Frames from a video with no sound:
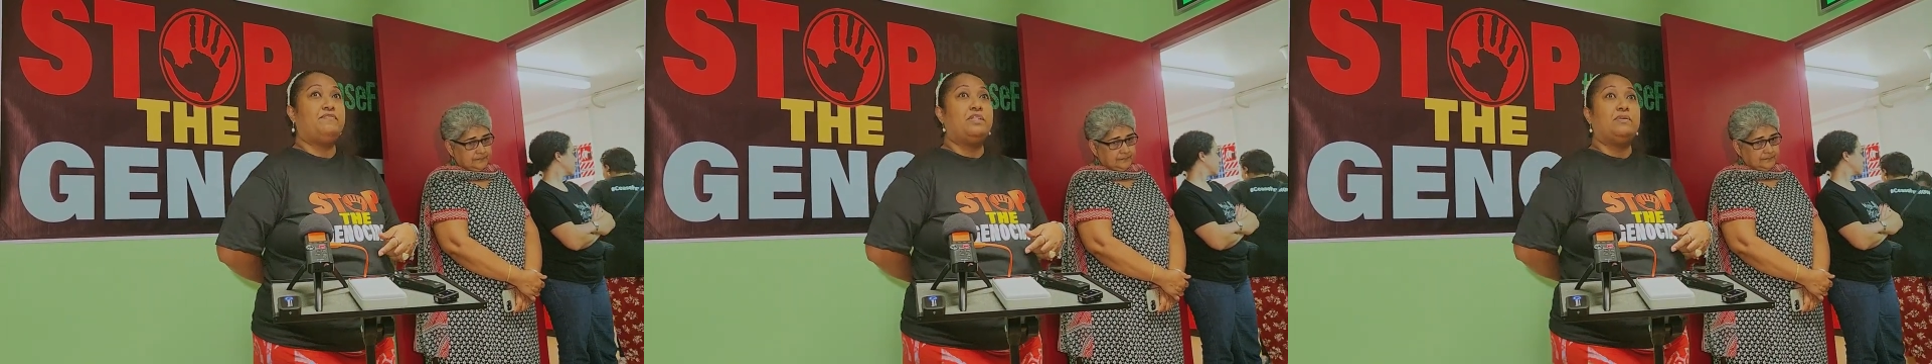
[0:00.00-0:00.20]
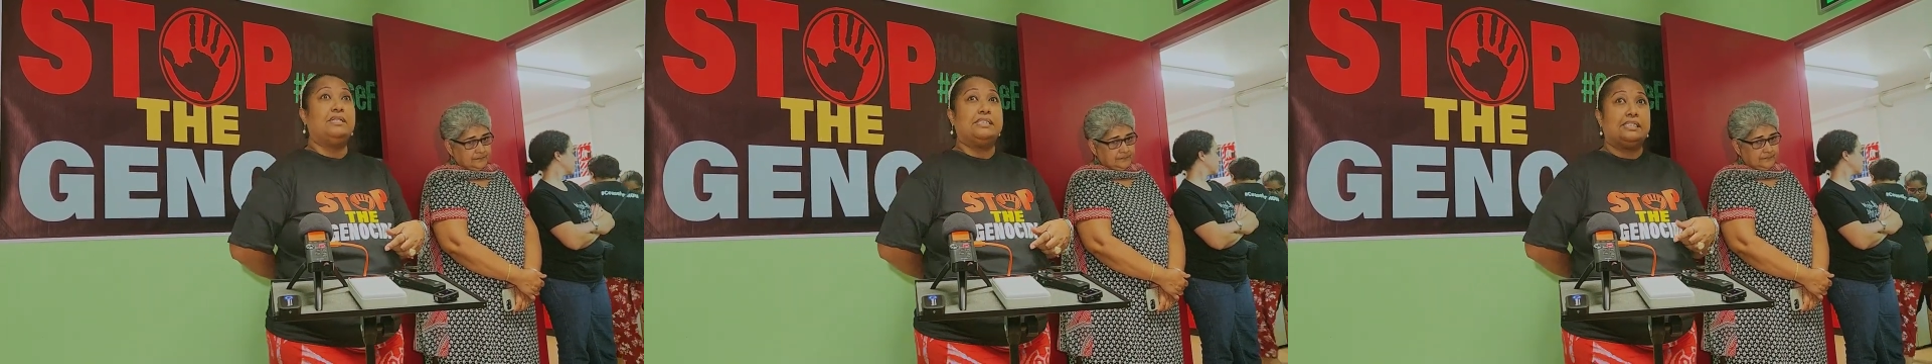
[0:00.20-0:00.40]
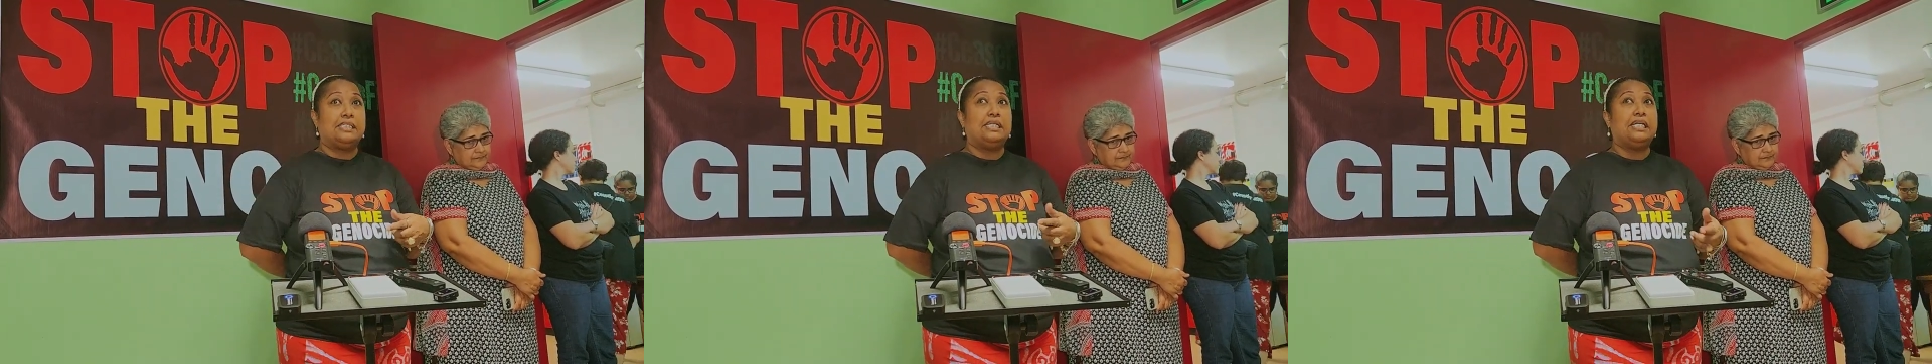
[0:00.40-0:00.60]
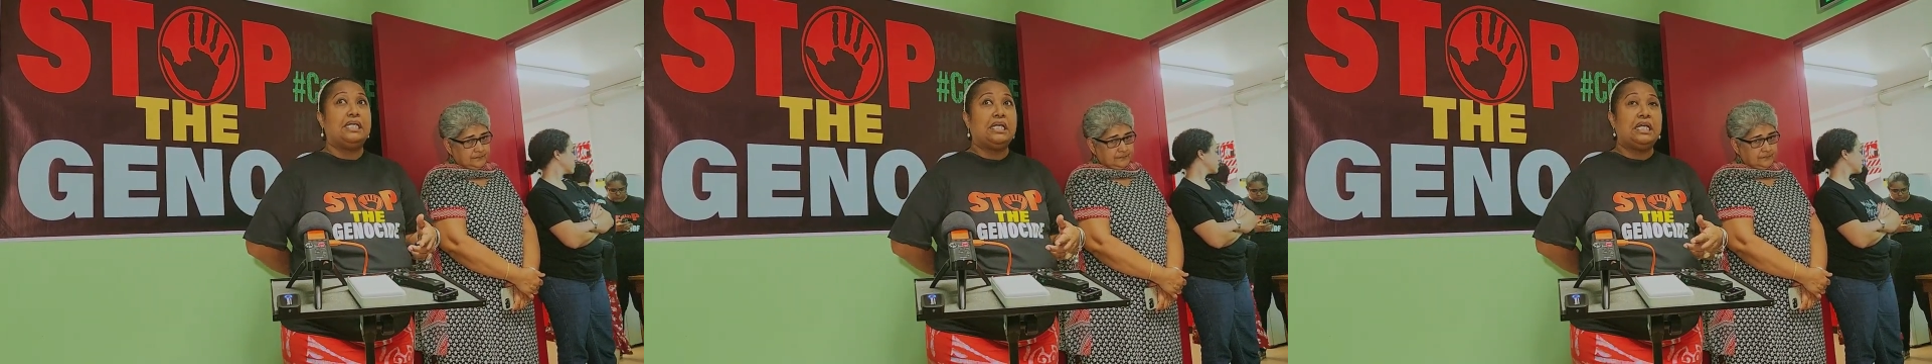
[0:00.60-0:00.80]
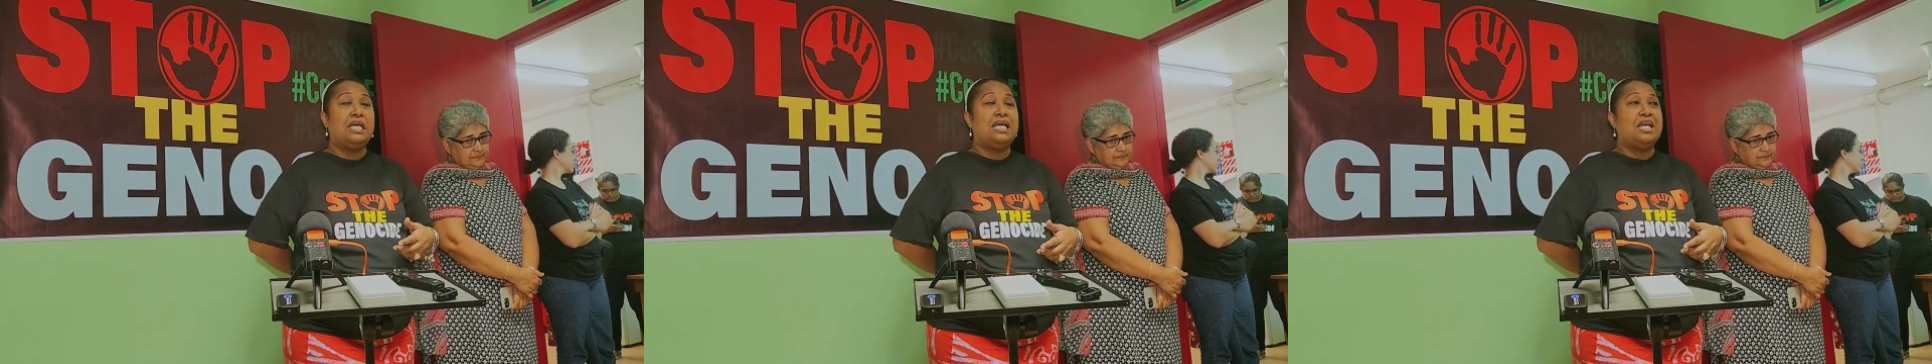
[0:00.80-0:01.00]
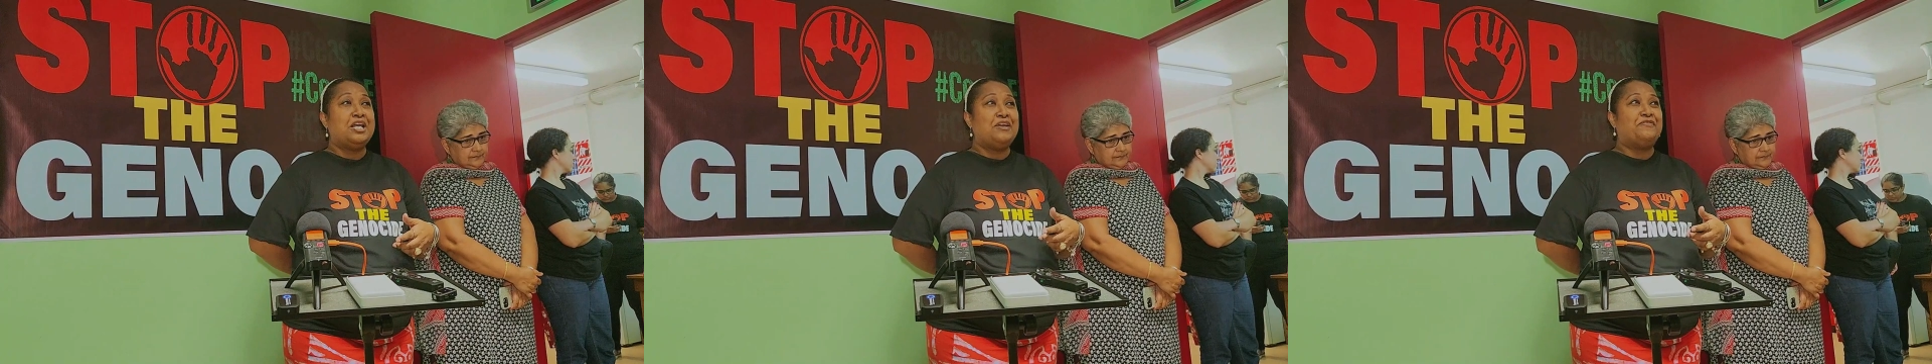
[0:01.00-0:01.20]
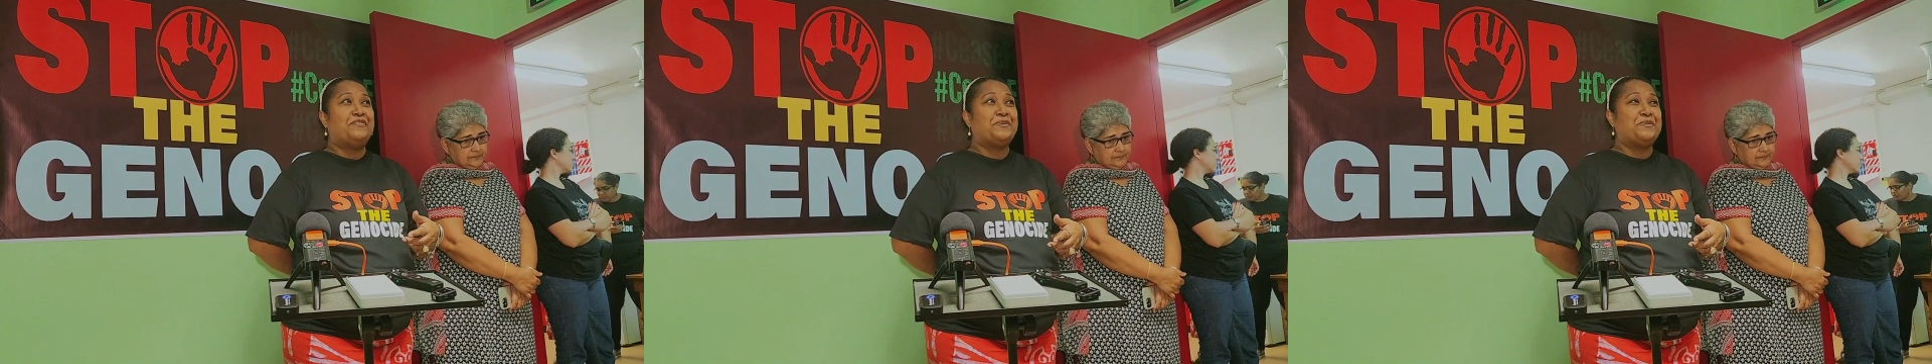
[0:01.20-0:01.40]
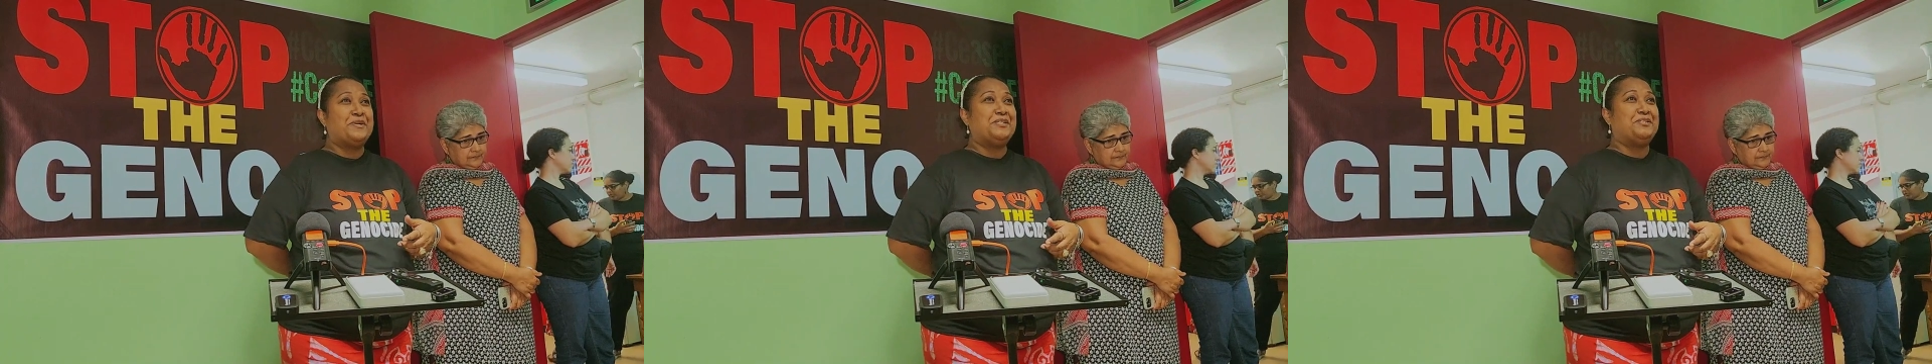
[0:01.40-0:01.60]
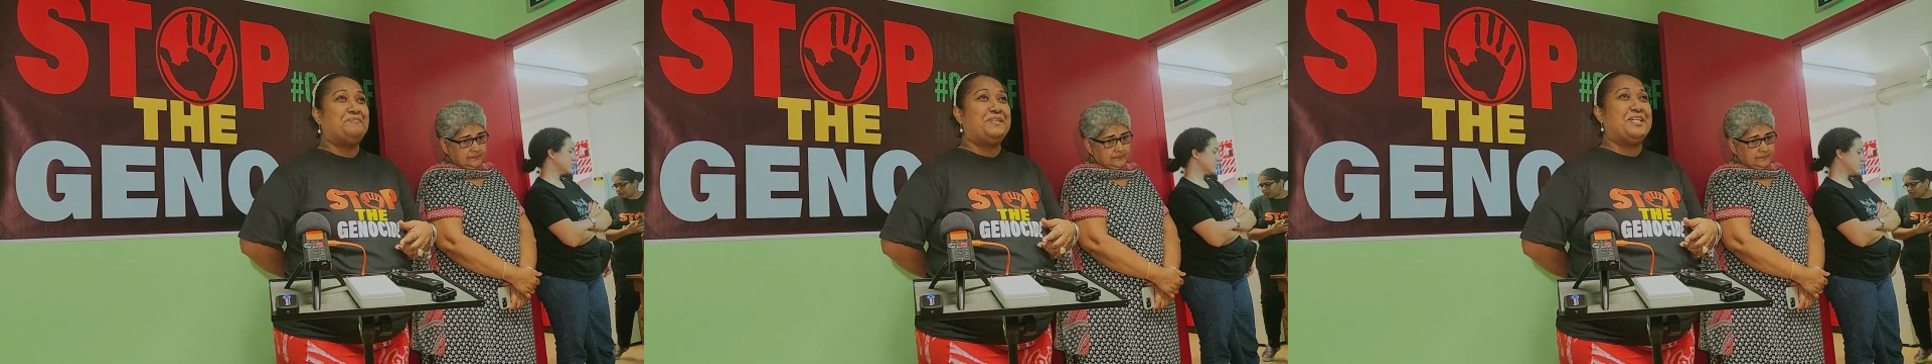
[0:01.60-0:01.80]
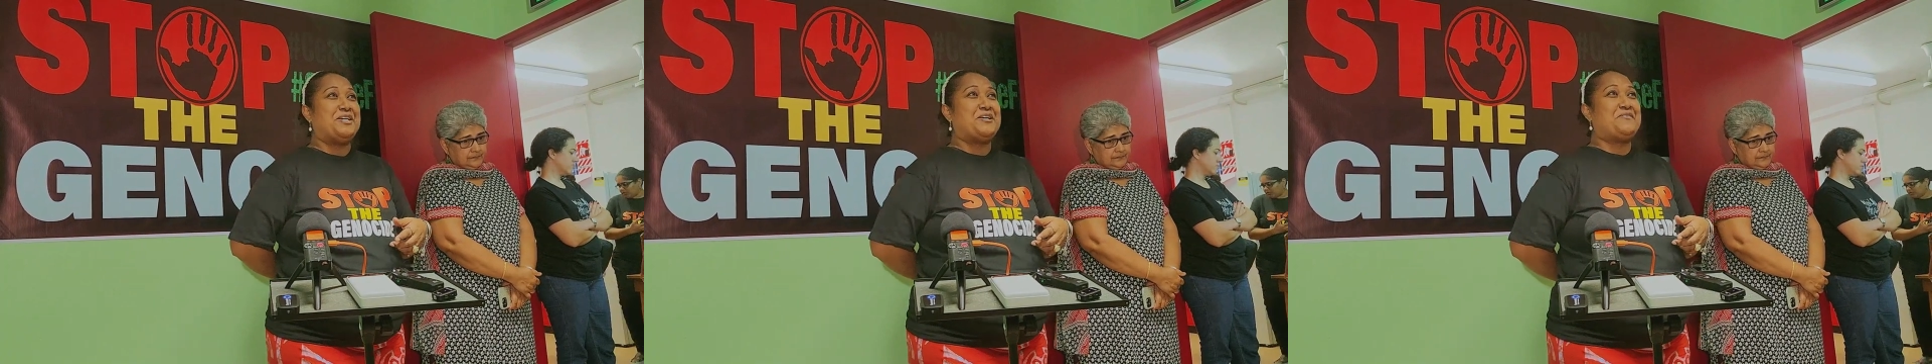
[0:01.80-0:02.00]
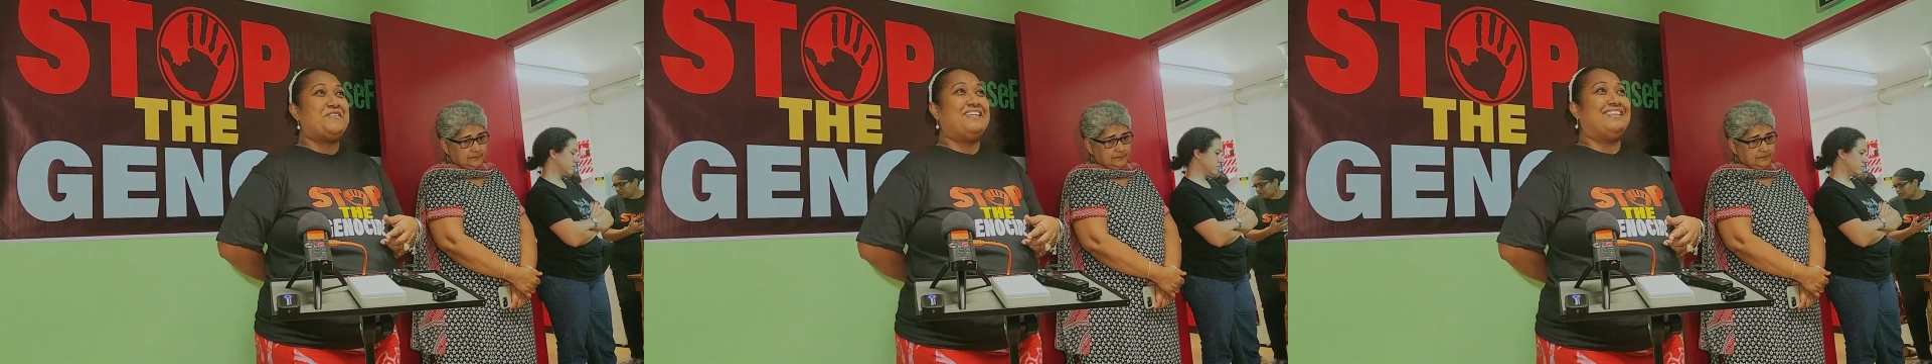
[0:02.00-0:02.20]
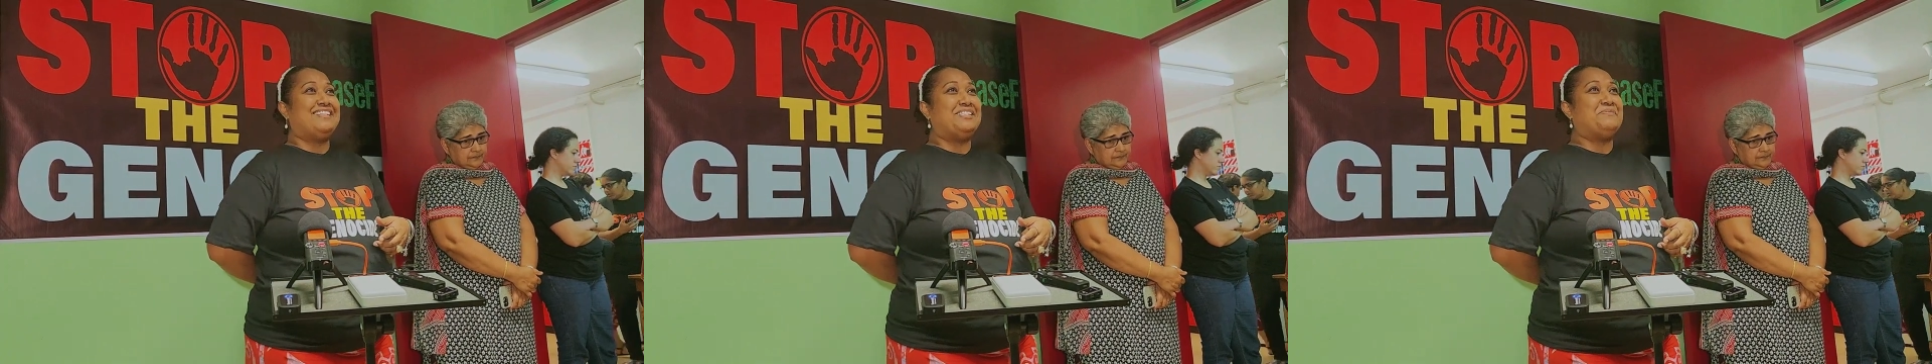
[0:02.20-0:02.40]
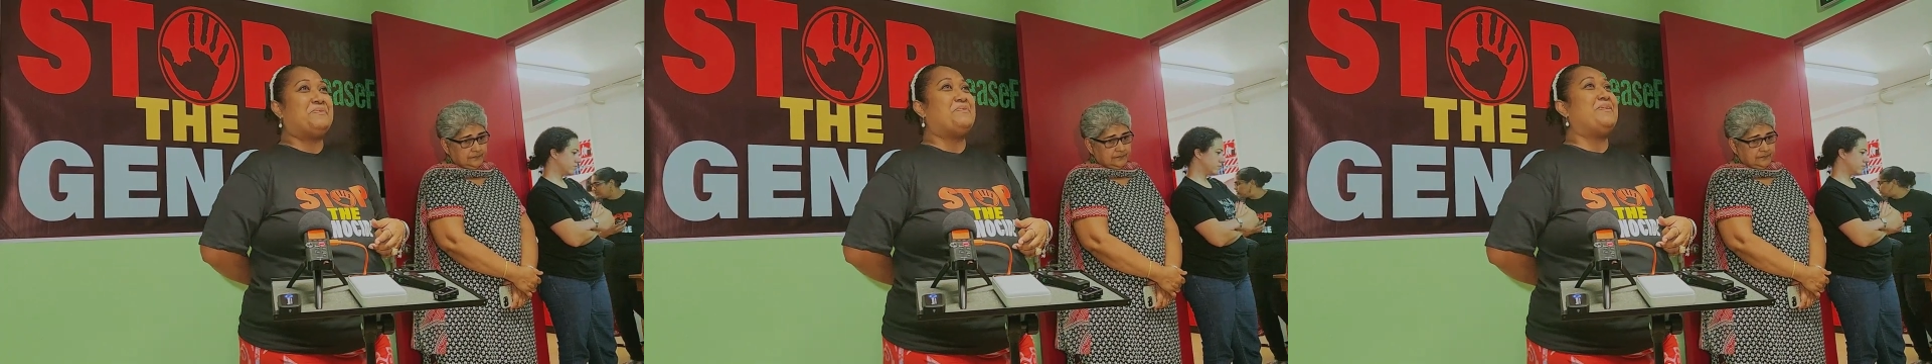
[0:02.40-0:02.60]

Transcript: So if they're listening, if they're going to be hearing this,